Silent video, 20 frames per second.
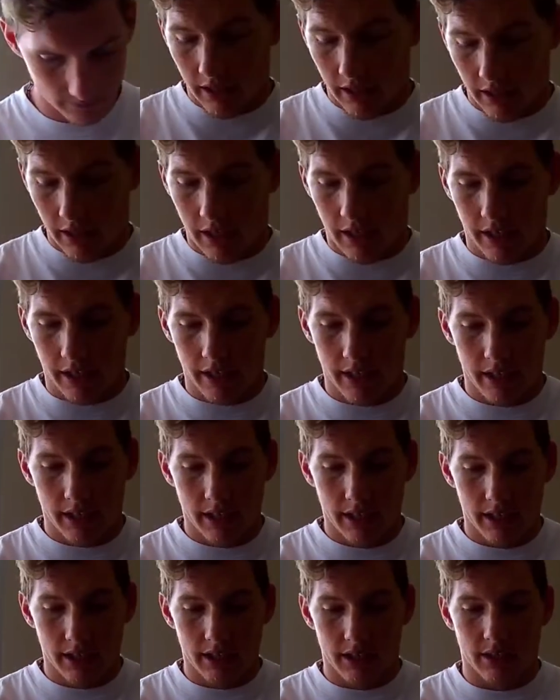And
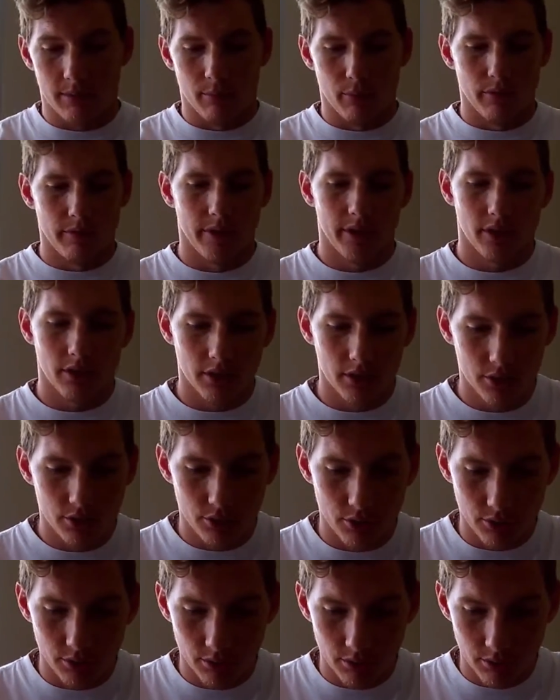moving on
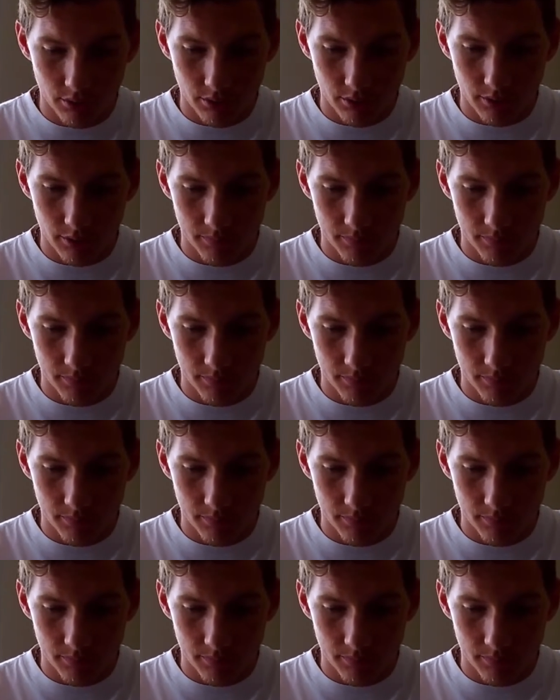to